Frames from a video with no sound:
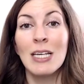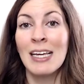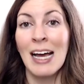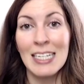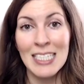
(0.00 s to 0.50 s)

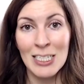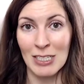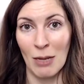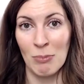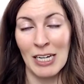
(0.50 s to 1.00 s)
yes to
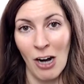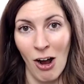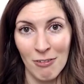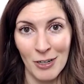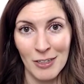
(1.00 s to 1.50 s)
accepting an
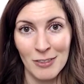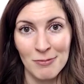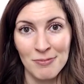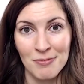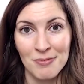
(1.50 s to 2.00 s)
offer.
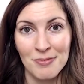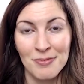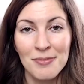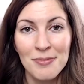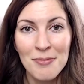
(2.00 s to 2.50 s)

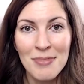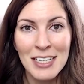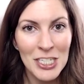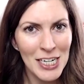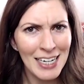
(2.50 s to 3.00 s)

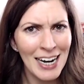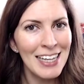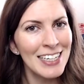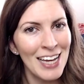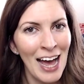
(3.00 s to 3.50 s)
Janine, anything to